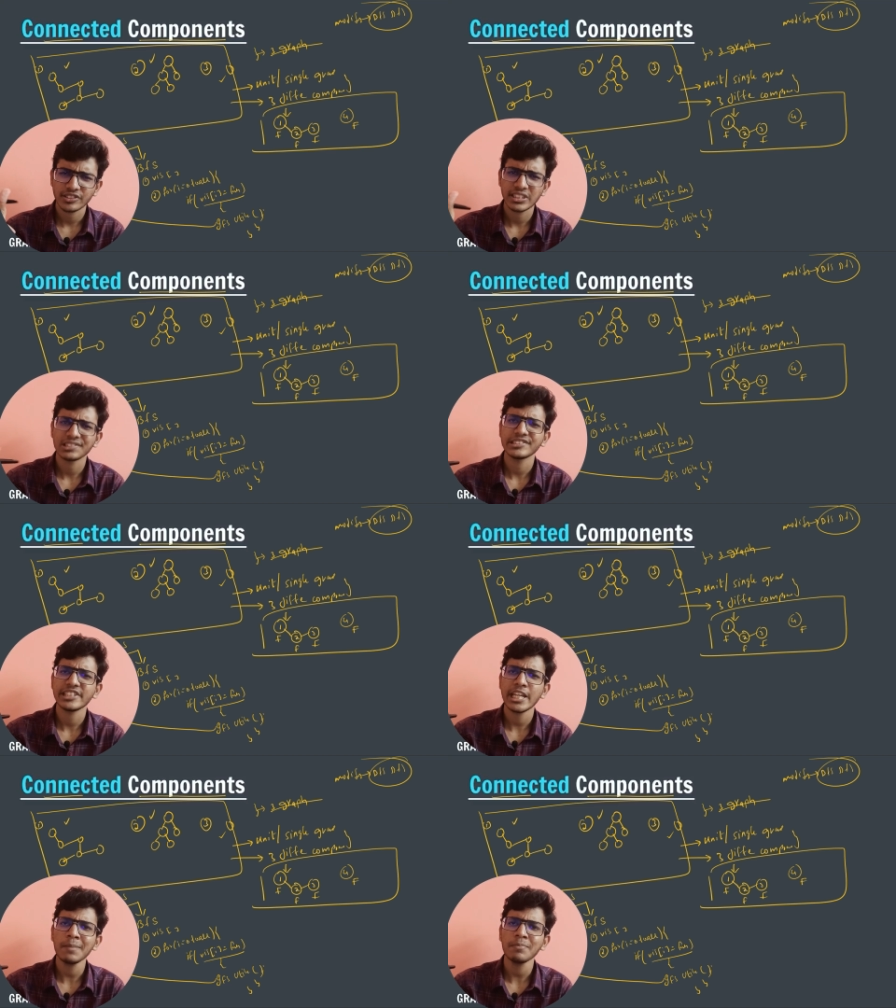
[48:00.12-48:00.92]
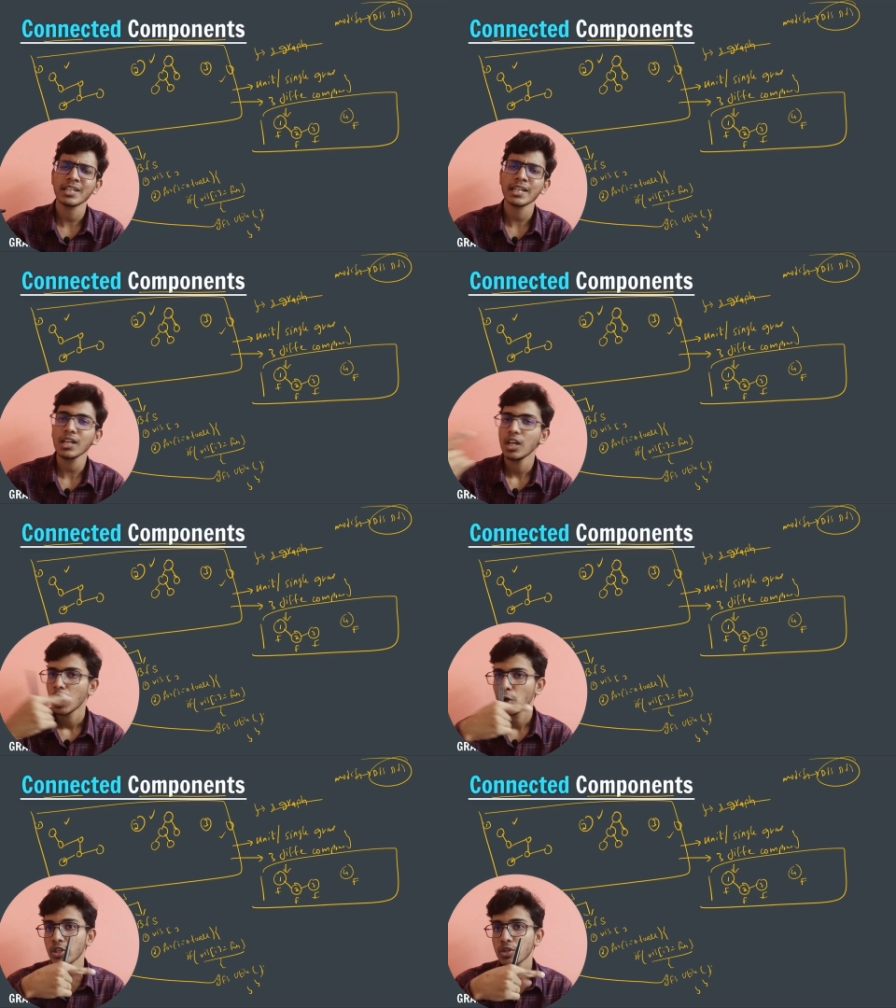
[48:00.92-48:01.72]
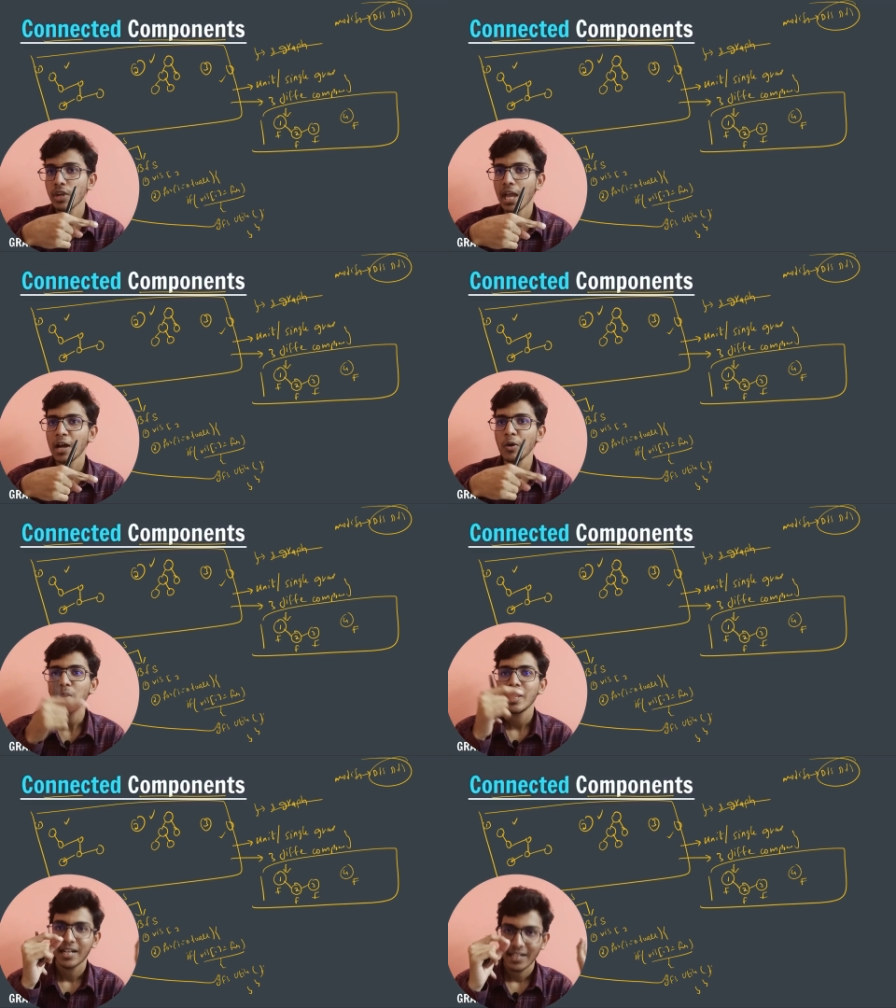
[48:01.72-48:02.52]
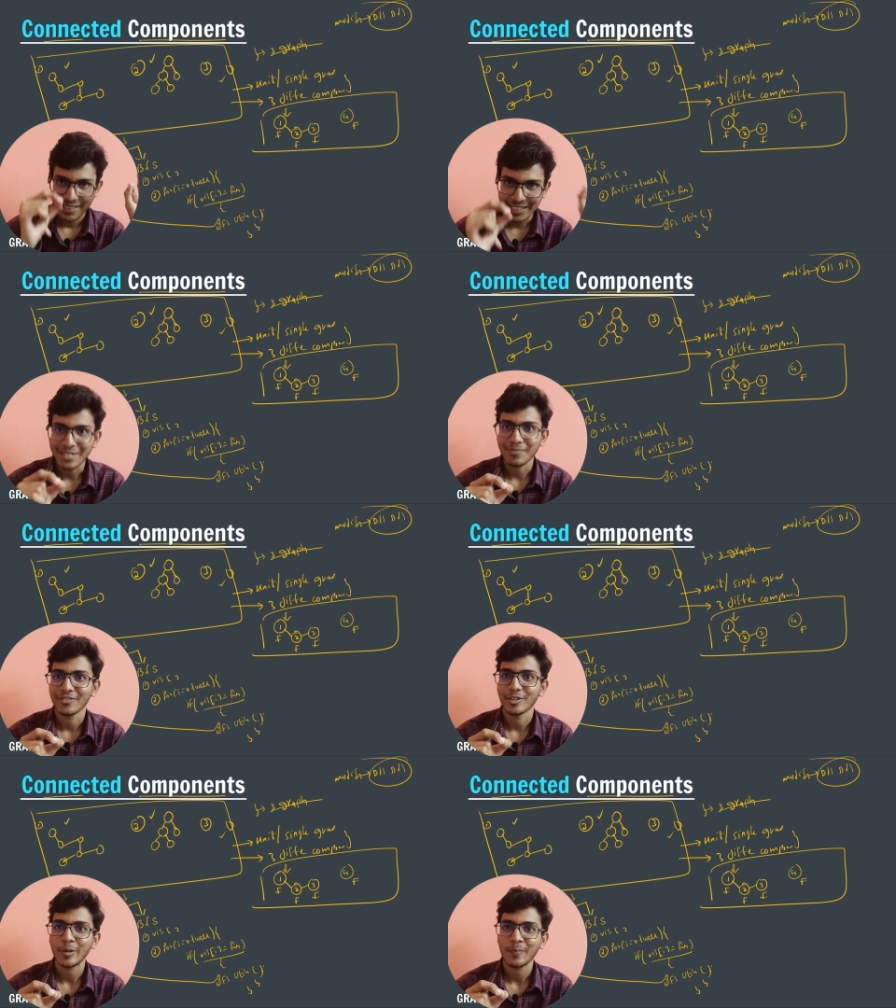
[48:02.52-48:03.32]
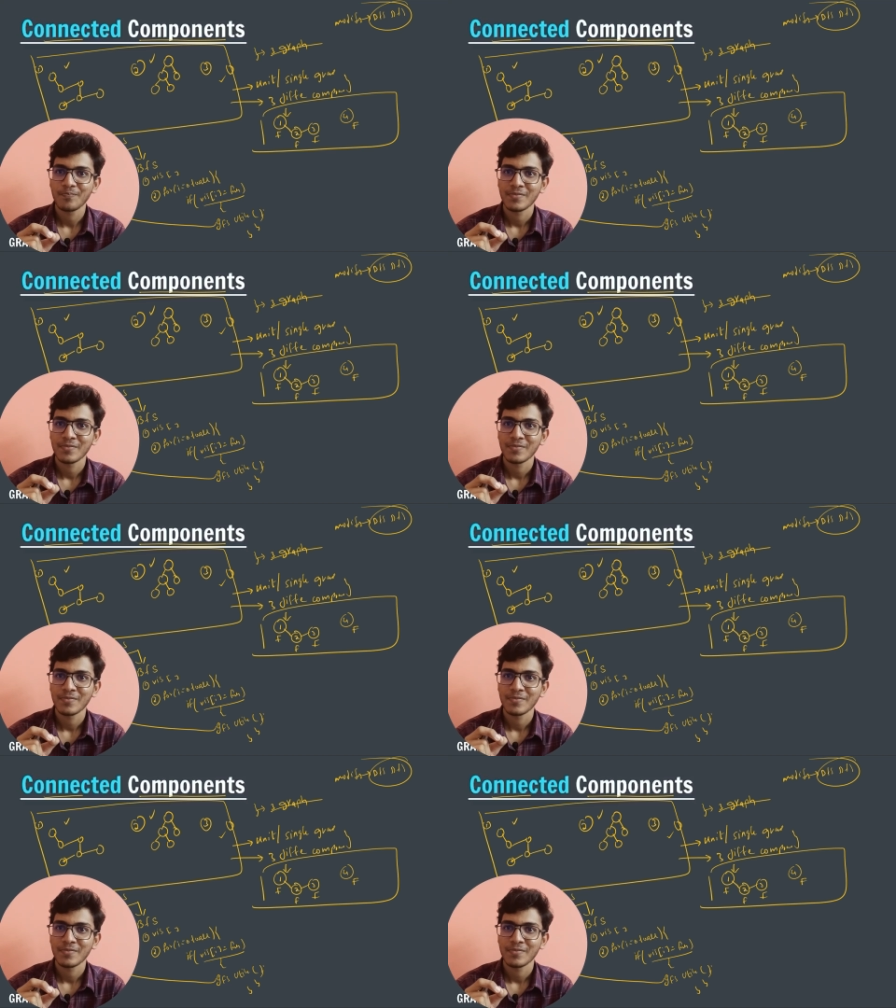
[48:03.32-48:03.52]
the same thing which we have done before.